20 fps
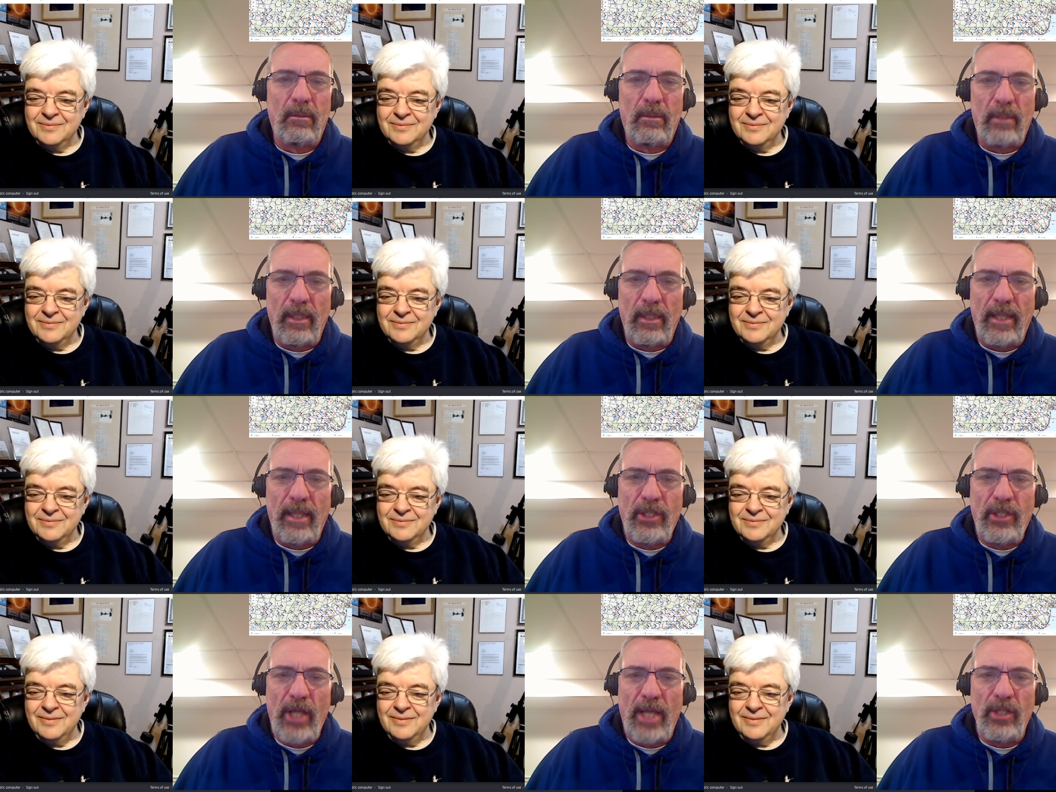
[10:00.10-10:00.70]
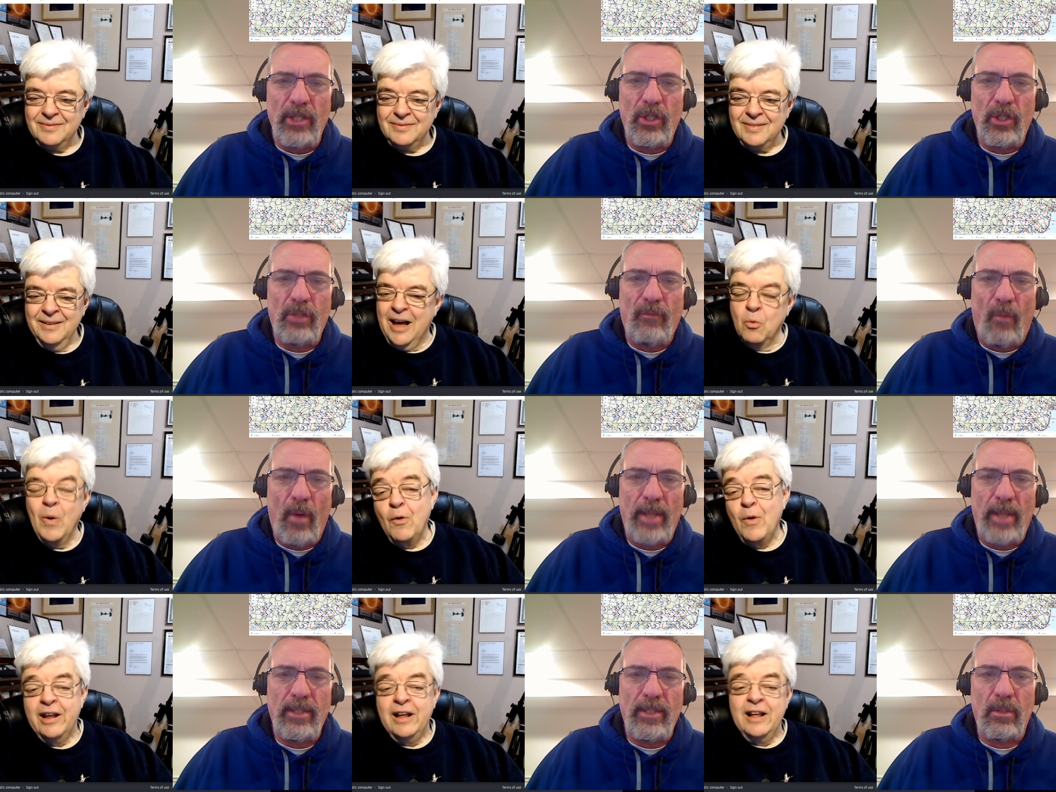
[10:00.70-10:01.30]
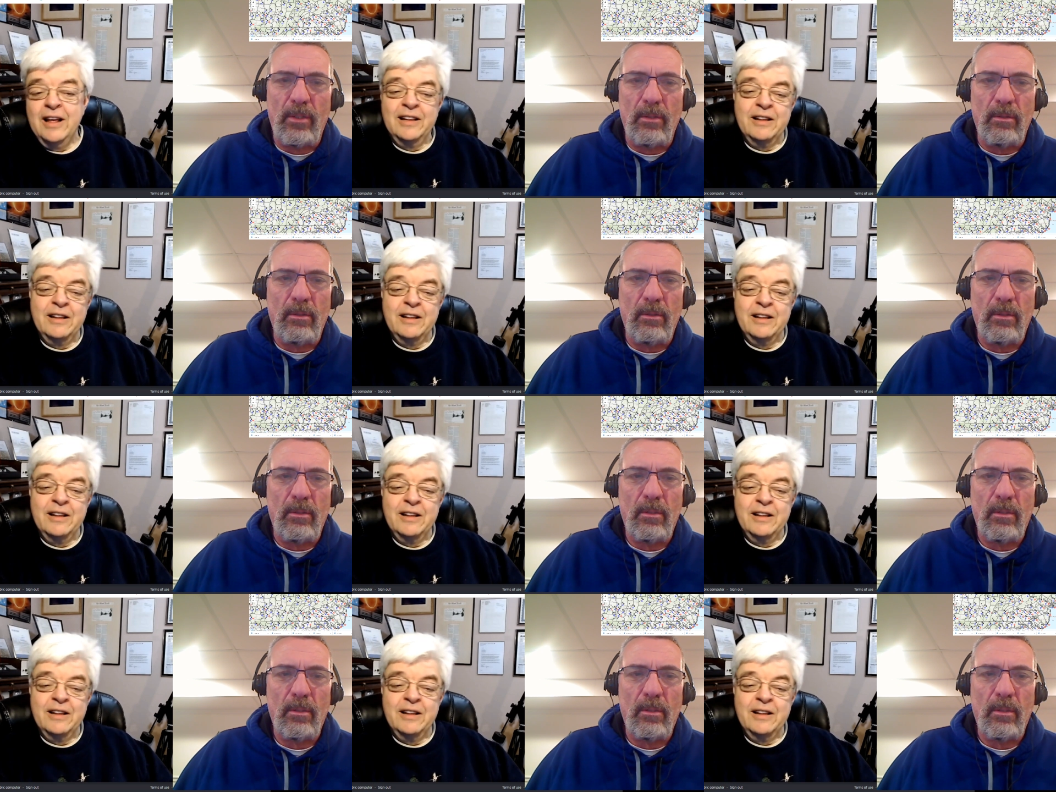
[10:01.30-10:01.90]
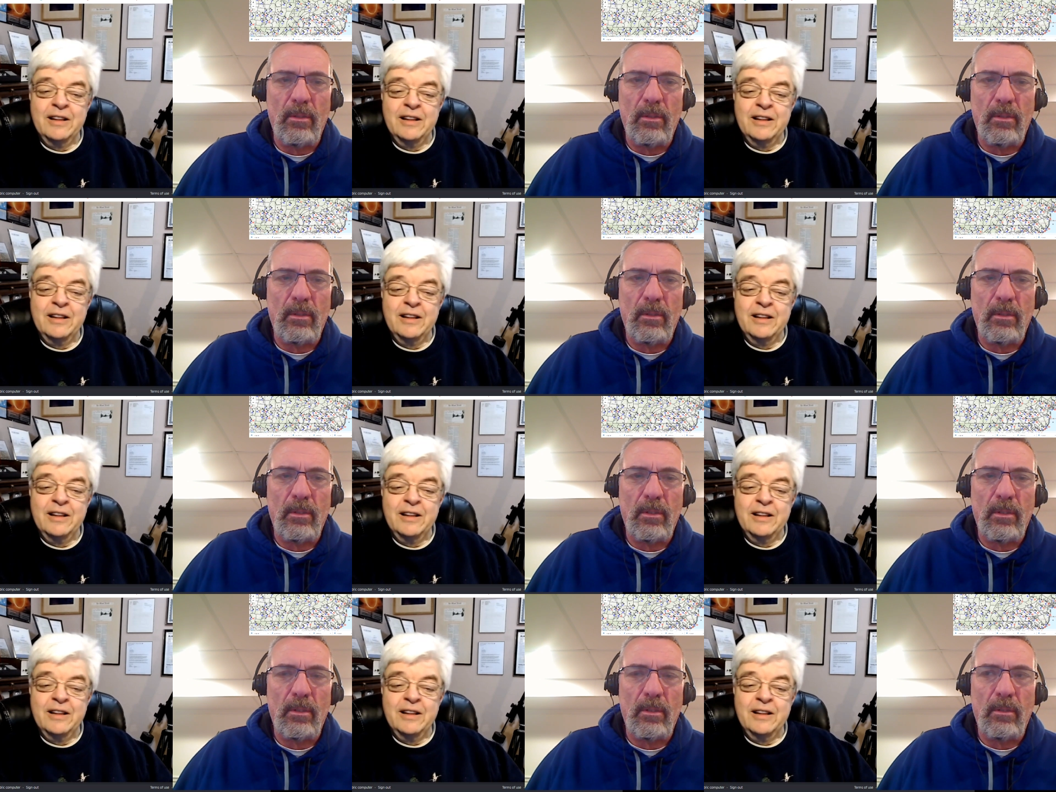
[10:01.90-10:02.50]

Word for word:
Speaker 1: Didn't they change his voice? Not the well, the voice,